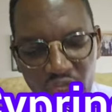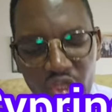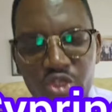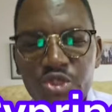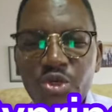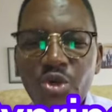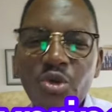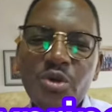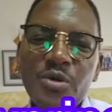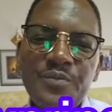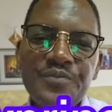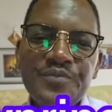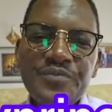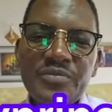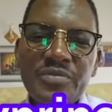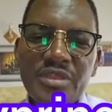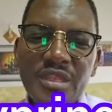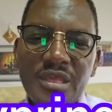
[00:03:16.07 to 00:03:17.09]
So
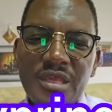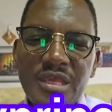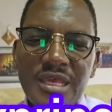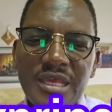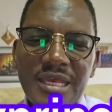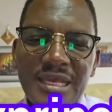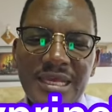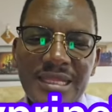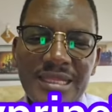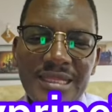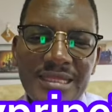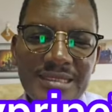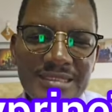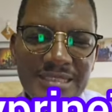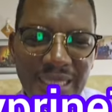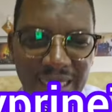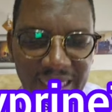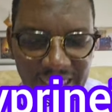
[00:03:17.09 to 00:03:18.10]

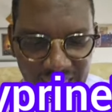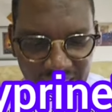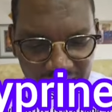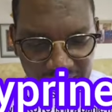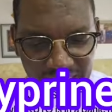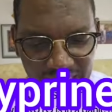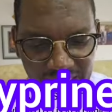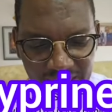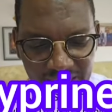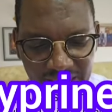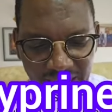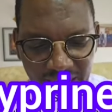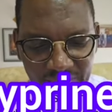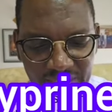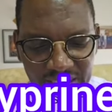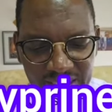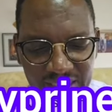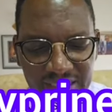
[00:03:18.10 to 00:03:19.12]

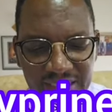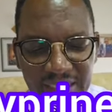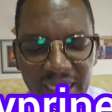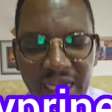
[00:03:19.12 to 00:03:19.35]
JKIA,